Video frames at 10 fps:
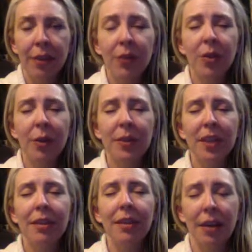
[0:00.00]
what I would
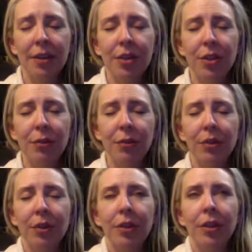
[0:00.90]
say not to do.
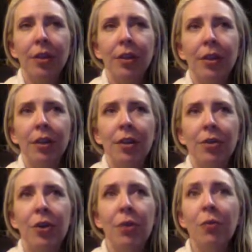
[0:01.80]

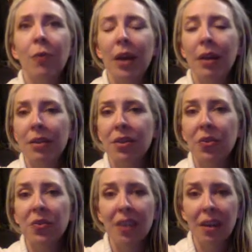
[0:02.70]
Don't wait
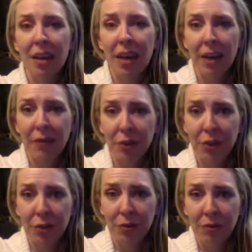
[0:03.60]
until Sunday
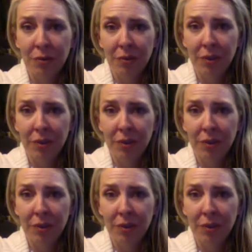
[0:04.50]
afternoon